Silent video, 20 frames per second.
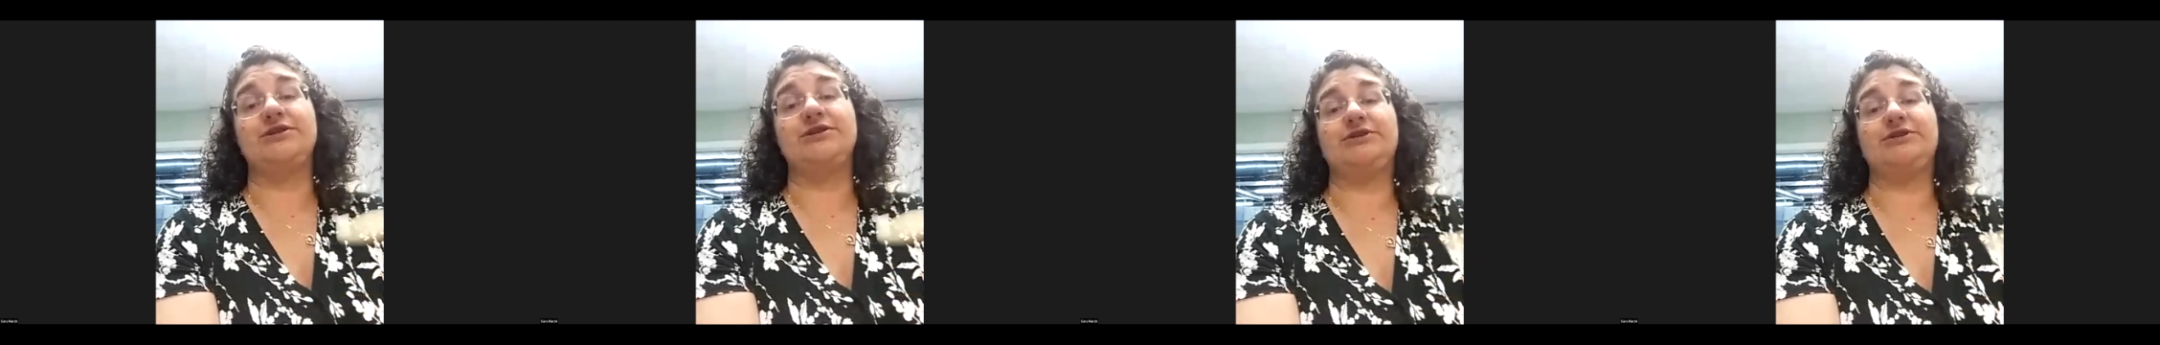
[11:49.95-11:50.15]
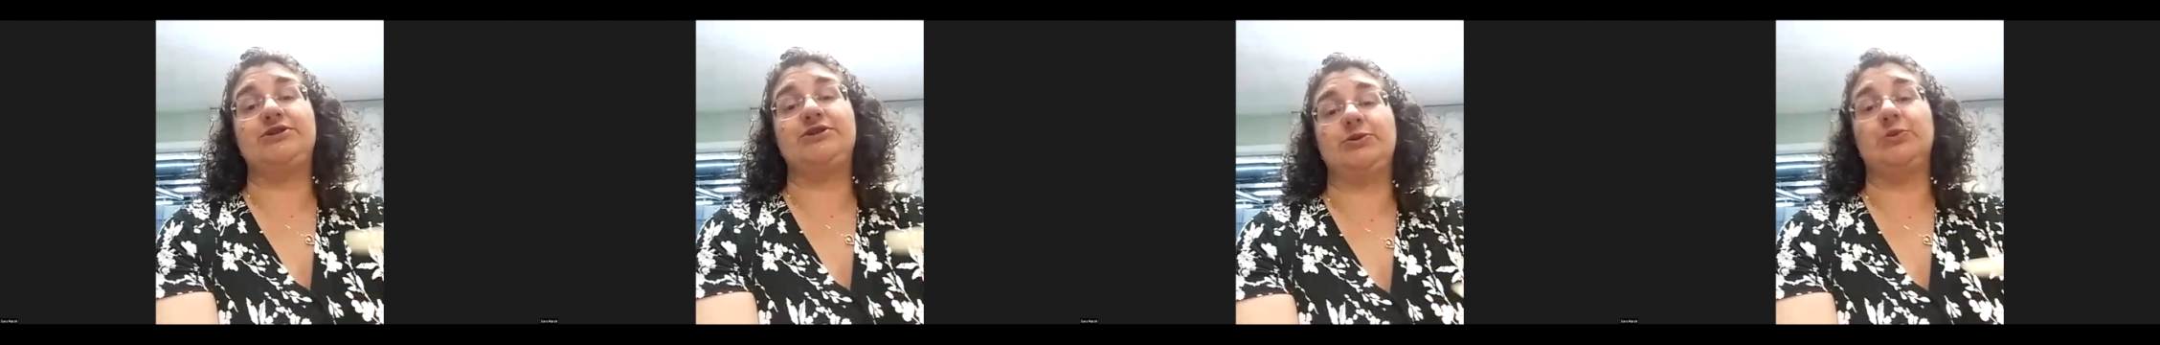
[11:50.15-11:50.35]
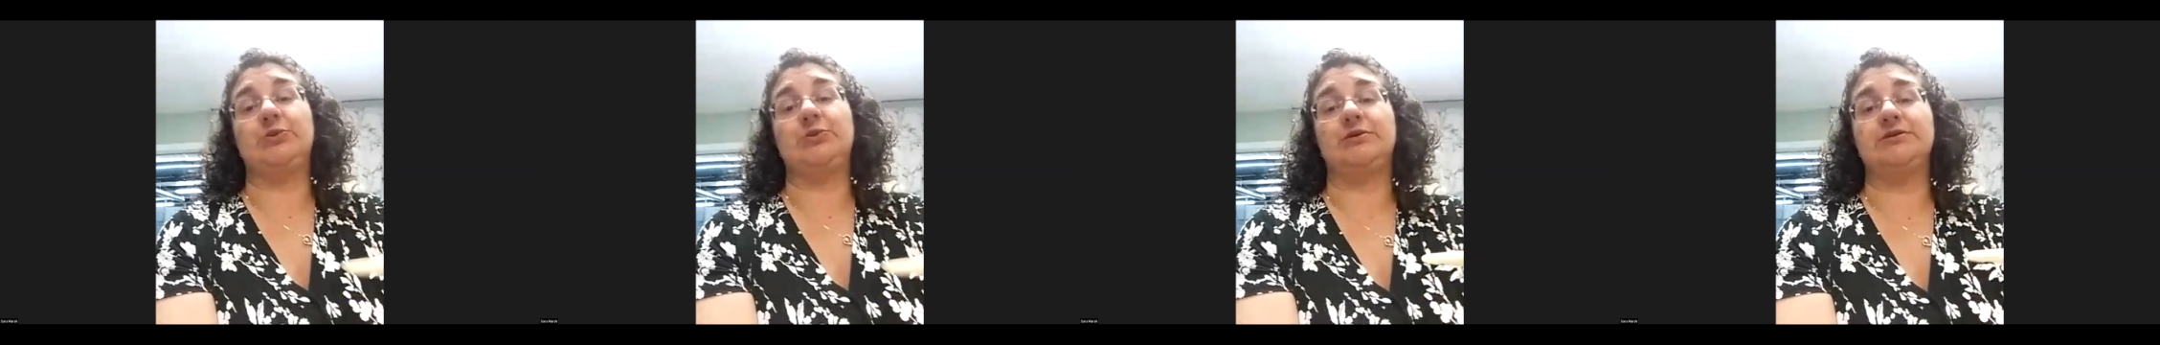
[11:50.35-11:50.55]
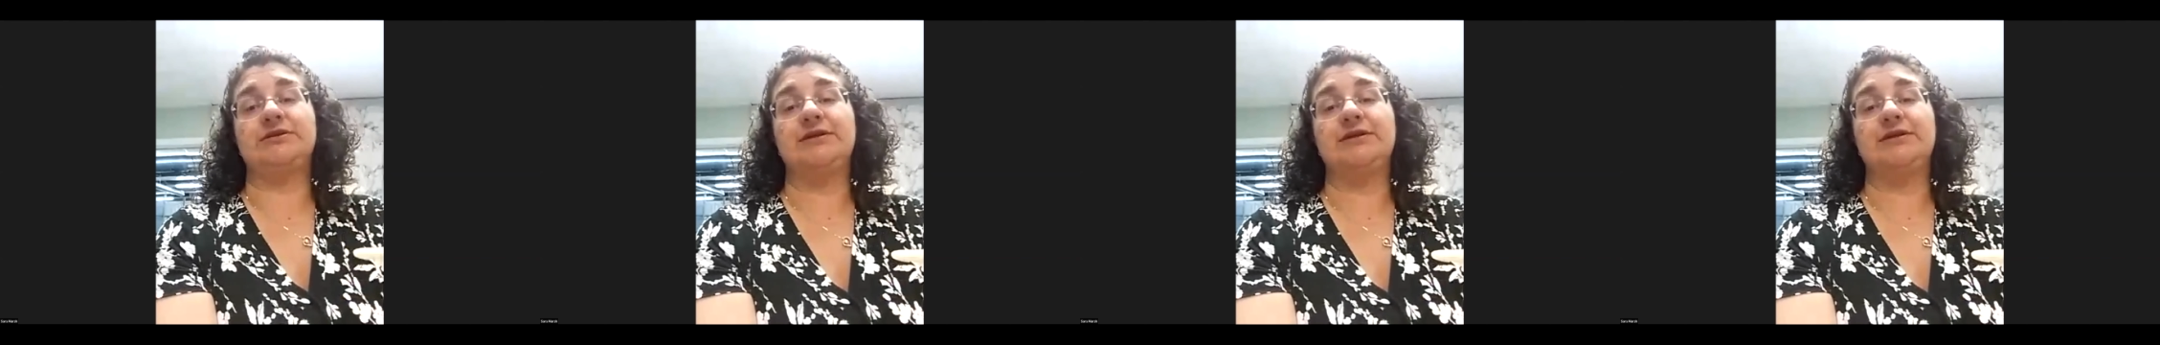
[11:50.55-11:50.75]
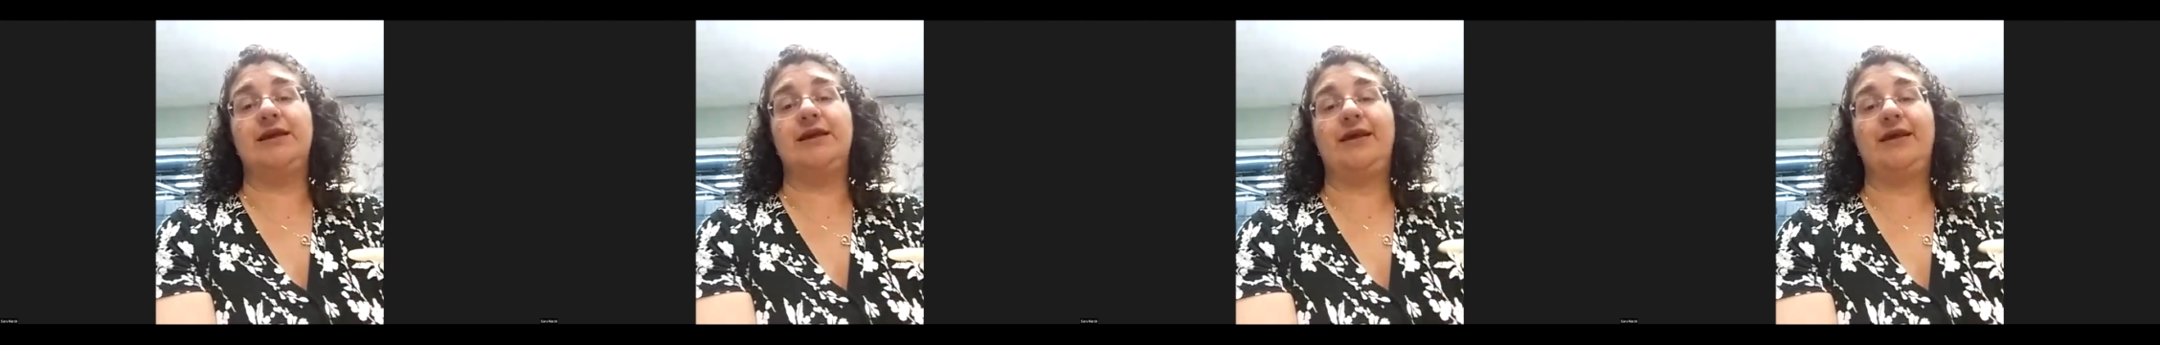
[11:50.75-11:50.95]
gorgeous
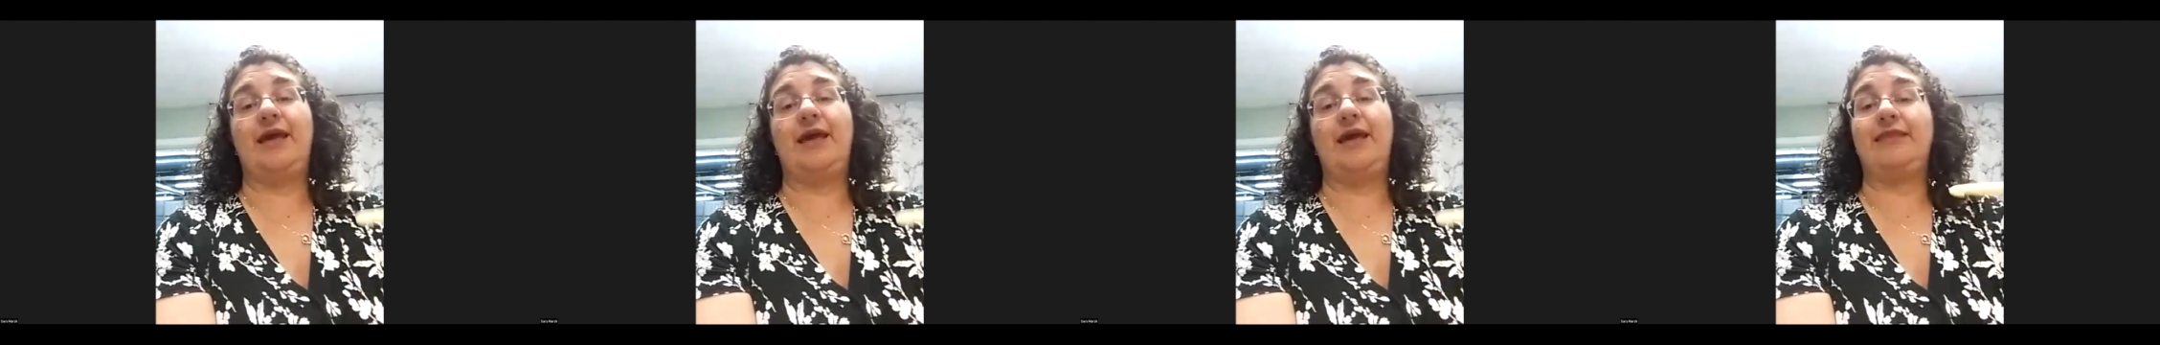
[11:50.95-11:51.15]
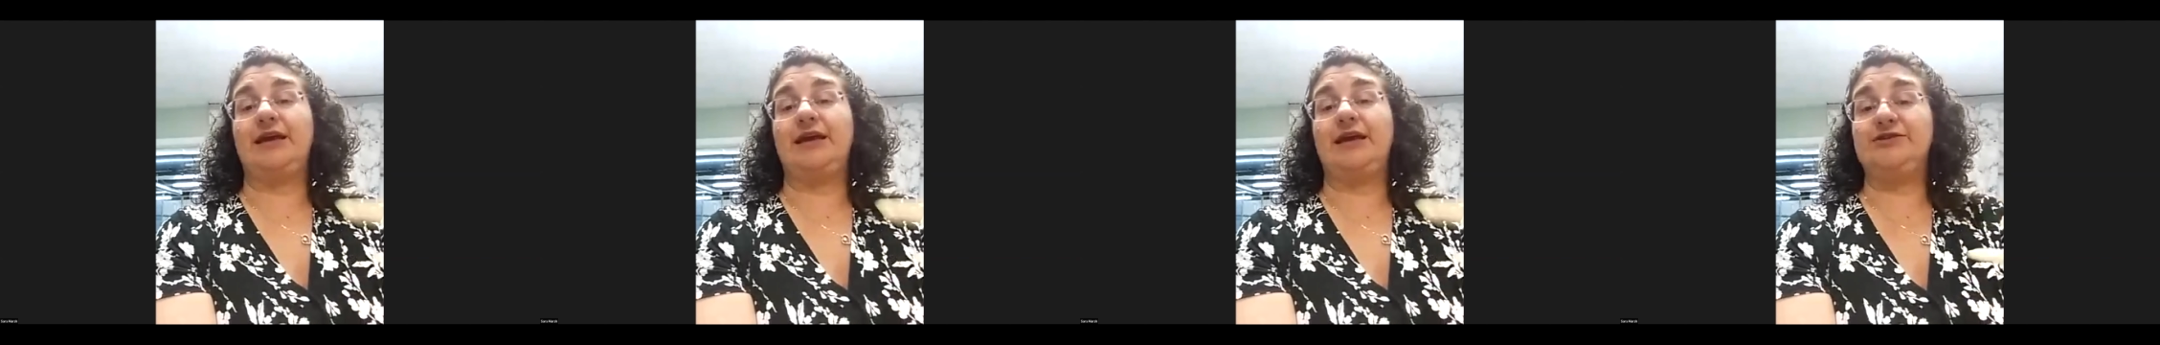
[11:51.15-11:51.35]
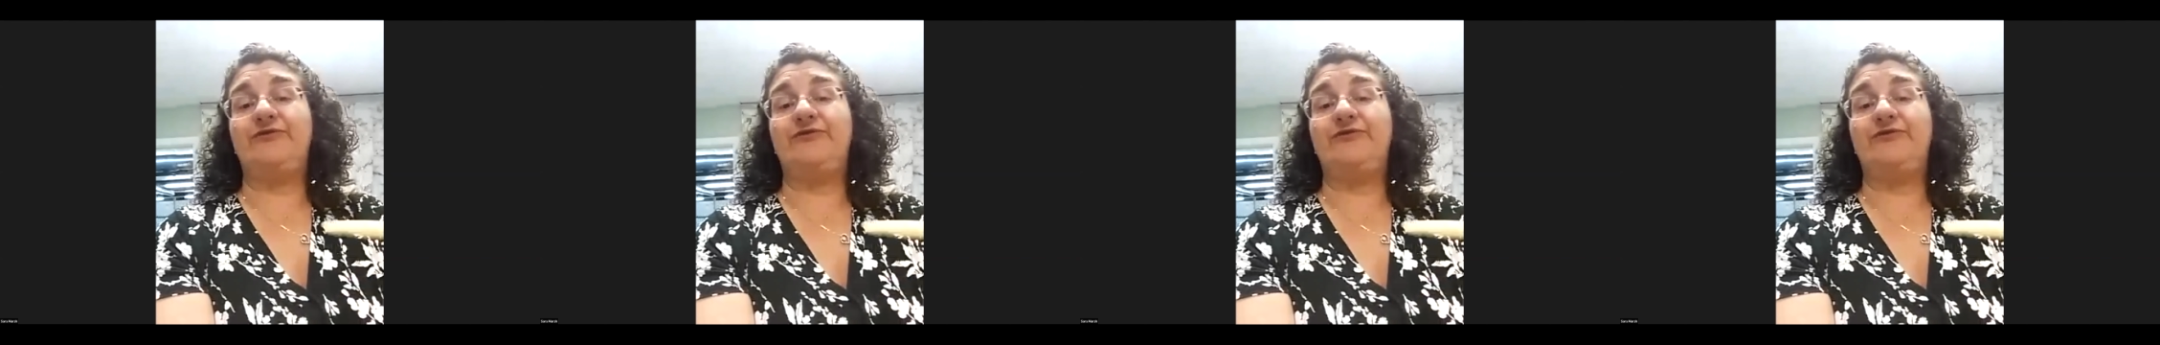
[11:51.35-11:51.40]
tools.